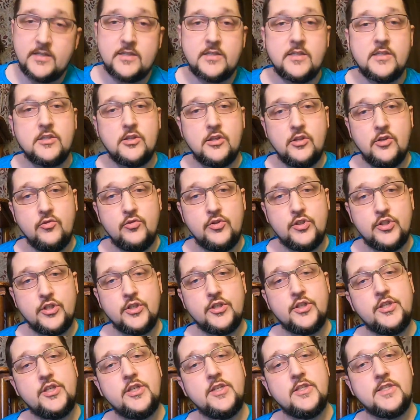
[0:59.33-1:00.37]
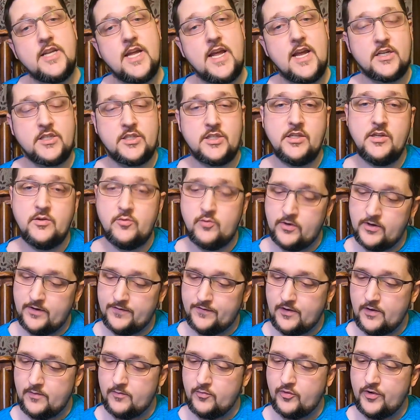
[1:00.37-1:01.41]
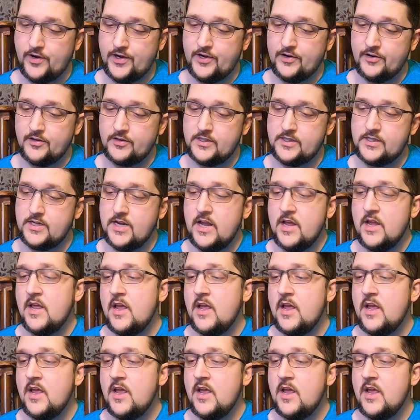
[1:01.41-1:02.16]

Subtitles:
This is Luxa. She is actually one of our breeders.